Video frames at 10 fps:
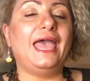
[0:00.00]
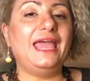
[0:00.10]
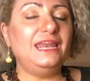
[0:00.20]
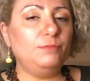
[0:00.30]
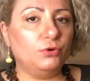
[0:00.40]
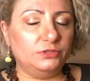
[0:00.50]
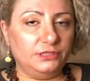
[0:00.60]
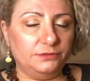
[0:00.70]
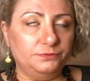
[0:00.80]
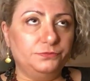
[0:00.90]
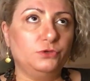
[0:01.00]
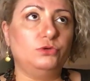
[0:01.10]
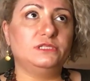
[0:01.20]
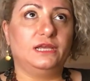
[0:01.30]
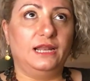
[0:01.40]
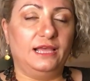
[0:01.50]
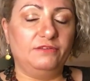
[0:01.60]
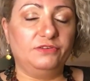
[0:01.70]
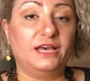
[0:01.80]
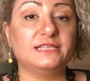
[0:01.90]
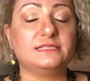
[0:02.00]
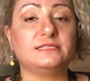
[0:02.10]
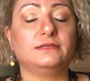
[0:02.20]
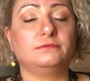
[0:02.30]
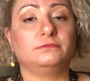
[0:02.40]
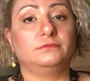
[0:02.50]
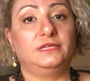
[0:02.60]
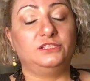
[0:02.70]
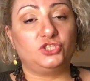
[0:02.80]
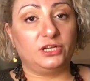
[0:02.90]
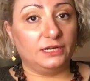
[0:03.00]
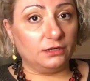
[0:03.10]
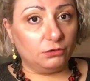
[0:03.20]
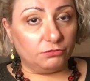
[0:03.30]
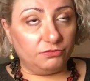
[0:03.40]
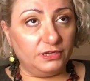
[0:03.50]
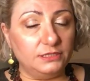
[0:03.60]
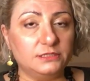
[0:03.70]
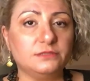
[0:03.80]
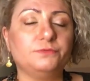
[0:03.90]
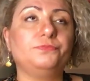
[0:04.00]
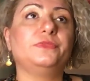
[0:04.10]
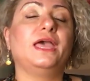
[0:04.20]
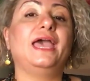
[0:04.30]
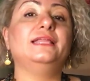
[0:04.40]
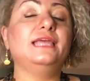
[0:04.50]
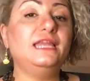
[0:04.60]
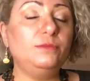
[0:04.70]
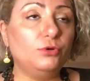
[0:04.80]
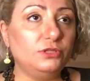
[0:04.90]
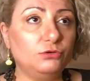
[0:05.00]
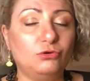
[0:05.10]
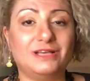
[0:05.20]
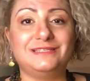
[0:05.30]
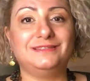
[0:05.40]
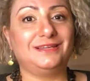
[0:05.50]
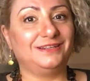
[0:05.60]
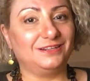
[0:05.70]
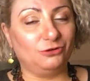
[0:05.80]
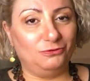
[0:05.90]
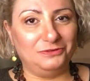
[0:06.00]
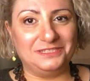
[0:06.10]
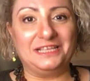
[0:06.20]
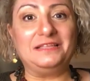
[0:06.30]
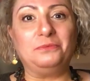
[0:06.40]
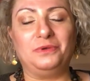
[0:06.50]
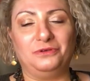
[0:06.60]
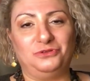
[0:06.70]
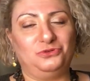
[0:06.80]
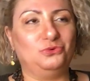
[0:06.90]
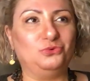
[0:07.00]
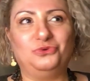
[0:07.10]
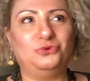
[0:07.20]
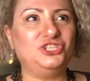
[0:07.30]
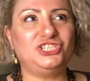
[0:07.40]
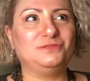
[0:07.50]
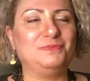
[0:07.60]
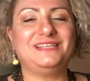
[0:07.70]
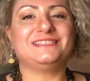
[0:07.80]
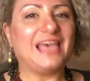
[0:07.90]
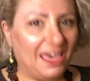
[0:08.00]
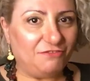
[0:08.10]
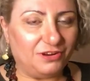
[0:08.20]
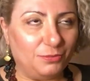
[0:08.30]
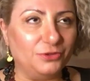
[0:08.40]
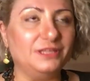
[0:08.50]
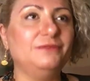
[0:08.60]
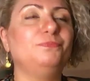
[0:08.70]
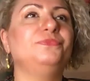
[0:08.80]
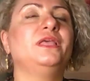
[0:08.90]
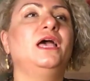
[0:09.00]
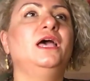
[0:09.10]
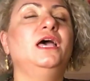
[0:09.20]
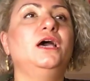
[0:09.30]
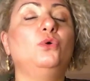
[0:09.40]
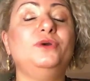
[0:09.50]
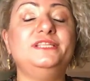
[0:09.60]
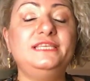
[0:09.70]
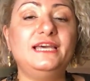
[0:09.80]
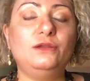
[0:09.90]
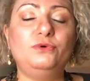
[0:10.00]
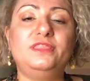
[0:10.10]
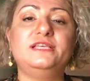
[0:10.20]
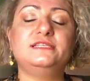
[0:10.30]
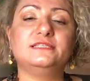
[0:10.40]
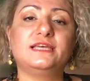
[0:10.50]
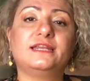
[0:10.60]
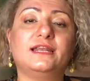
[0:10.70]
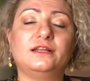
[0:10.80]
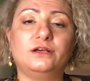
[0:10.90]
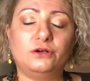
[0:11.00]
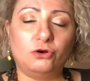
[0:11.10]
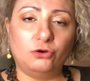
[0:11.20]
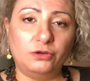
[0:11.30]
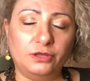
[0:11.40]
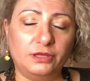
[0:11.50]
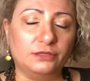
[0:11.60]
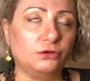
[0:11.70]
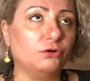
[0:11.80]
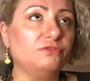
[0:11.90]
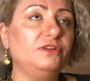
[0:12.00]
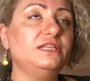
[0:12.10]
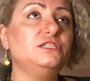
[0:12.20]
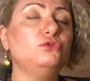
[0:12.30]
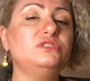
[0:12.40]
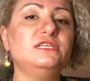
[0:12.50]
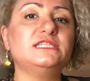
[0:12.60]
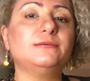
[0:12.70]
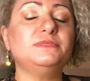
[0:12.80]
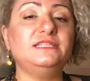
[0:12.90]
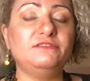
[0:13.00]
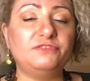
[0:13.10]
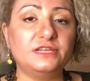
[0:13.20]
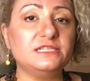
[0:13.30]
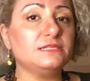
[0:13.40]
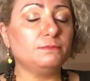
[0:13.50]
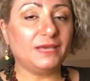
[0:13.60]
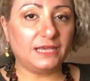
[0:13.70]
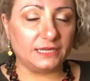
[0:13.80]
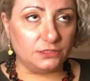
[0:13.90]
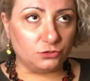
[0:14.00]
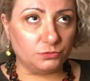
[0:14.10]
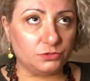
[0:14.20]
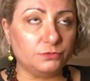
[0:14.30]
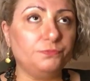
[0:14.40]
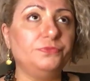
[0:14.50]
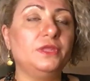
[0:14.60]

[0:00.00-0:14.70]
Anybody who is alive has internal conflicts, and anybody who has internal conflicts, which is, means everybody, we deal with these internal co uh, conflicts using some defense mechanisms.